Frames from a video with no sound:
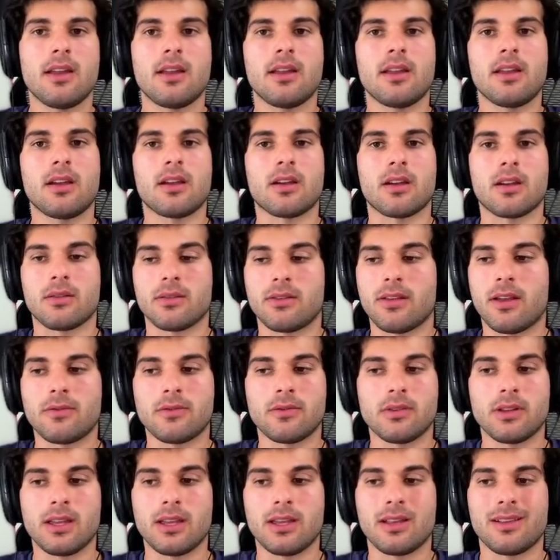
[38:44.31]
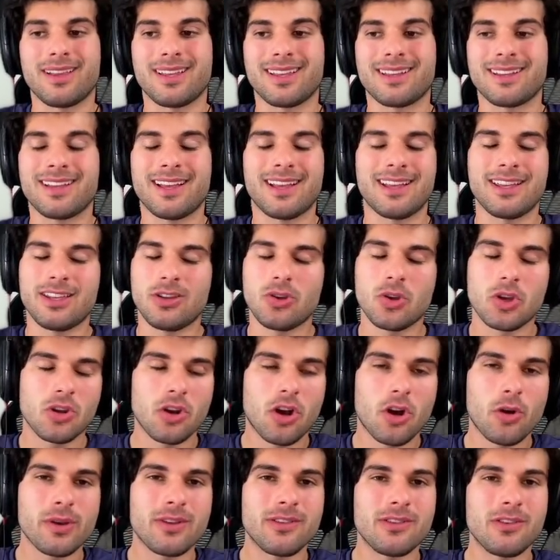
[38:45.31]
Definitely, like, you can
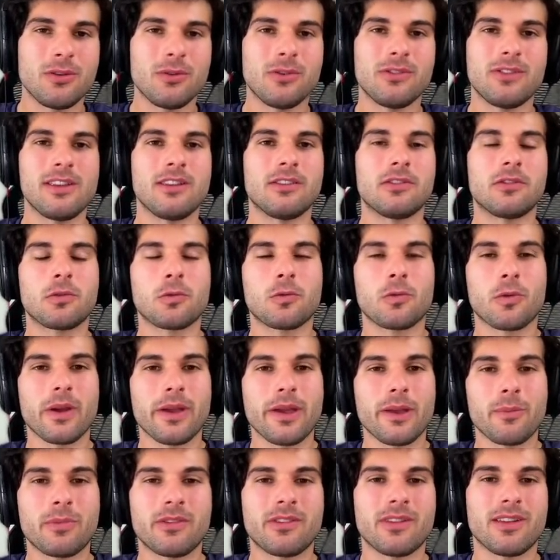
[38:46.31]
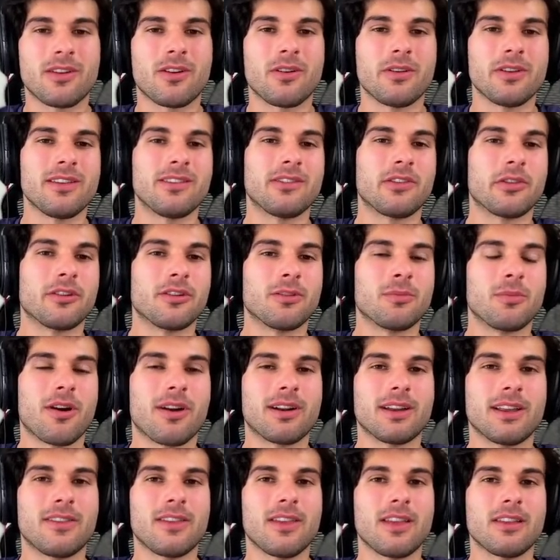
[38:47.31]
always use these scripts and all these
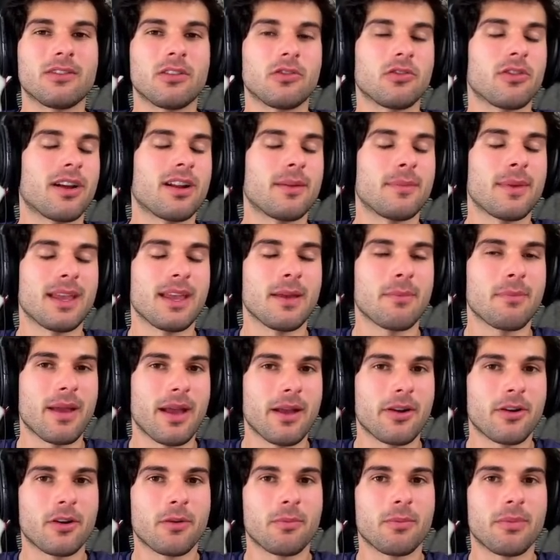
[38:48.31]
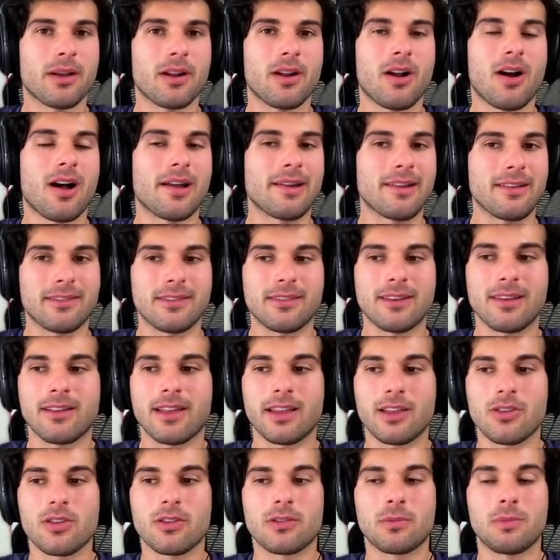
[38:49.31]
third-party things to try to make it better, but honestly,
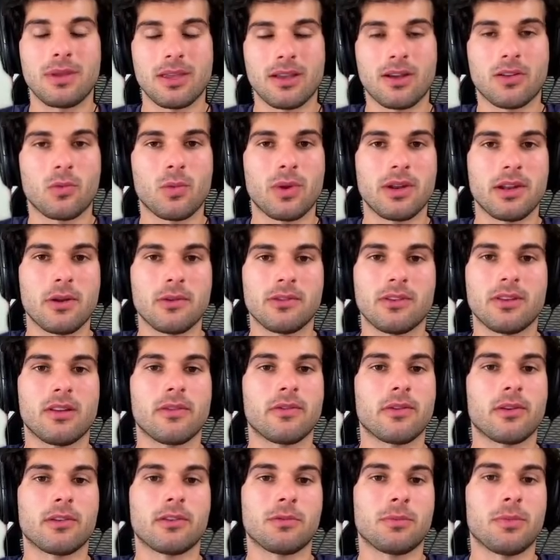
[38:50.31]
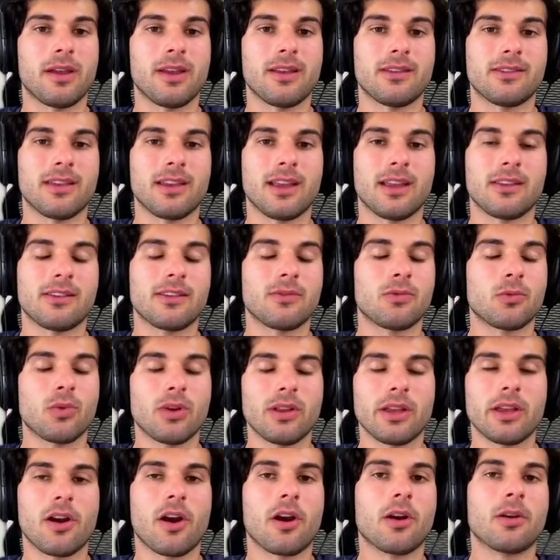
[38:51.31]
like, just being on Windows in the first place, like, it's
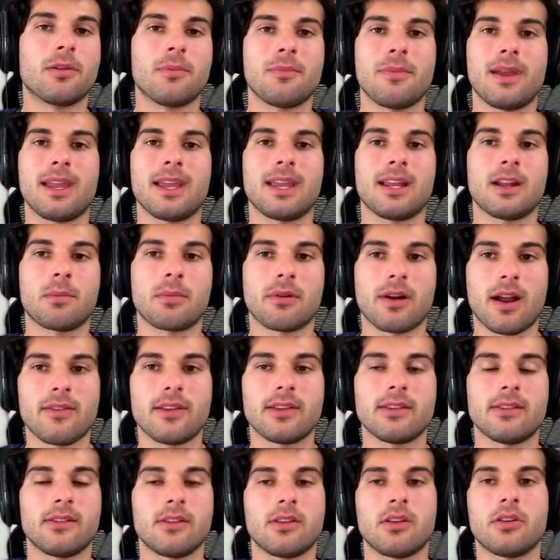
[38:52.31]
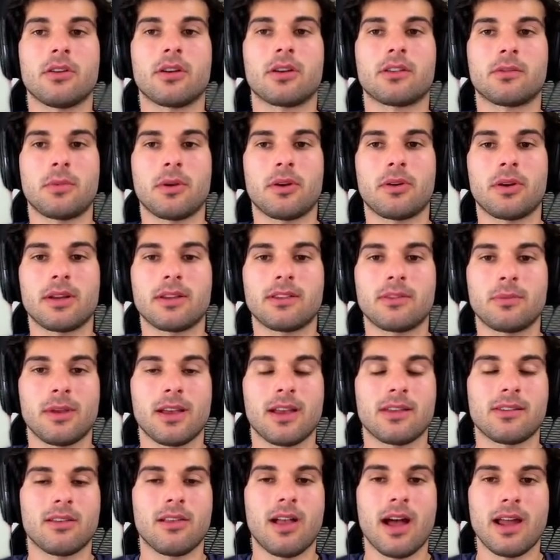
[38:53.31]
really hard to make it a private and secure experience,
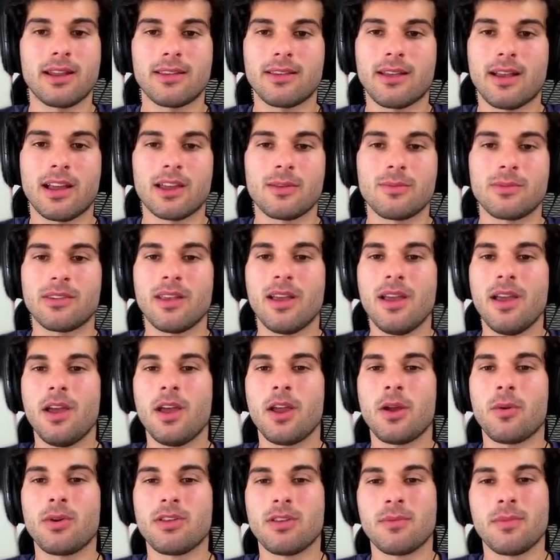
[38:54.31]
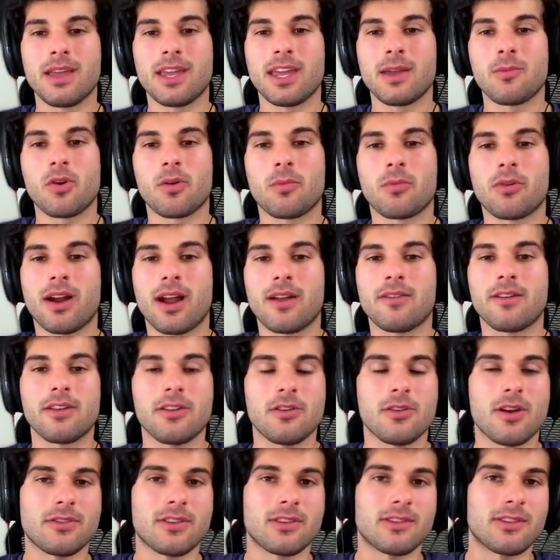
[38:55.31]
because a lot of times when you make it more private, you
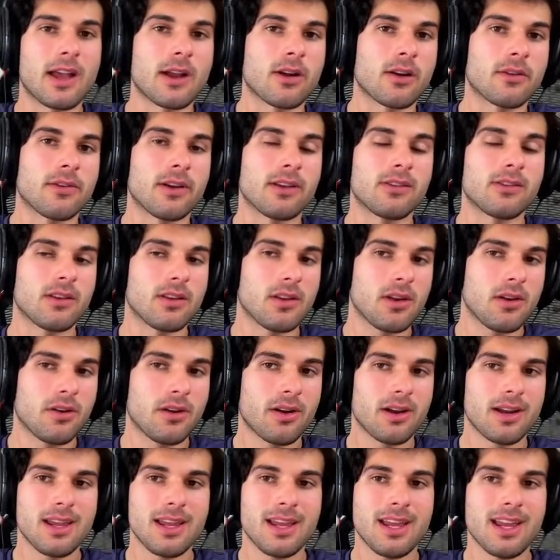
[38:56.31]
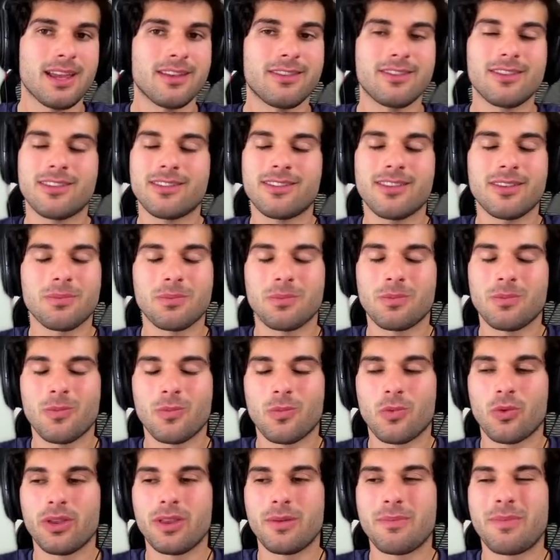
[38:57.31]
have to sacrifice security. It's just a
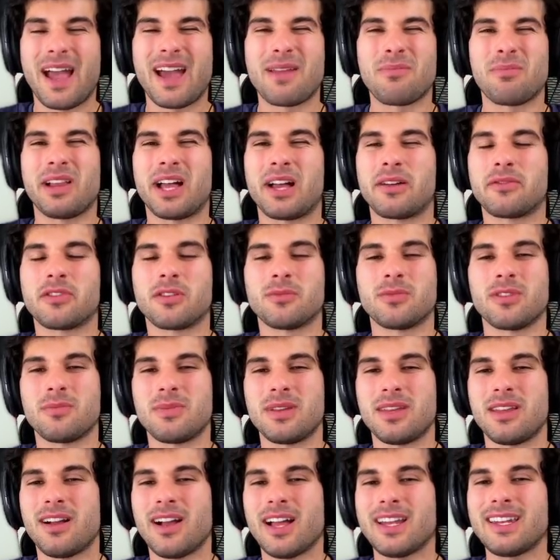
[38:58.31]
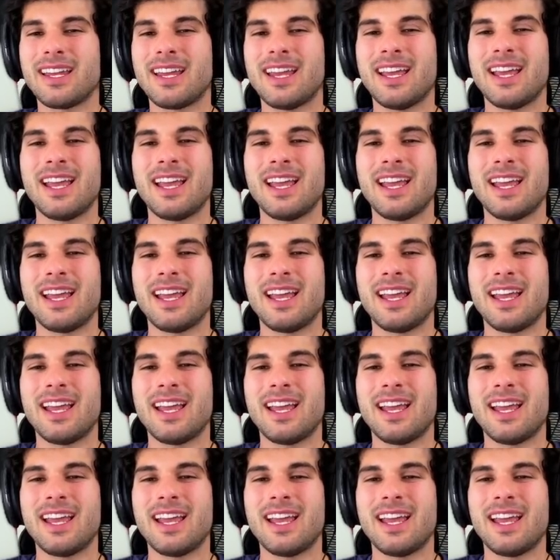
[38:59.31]
really bad platform to be on.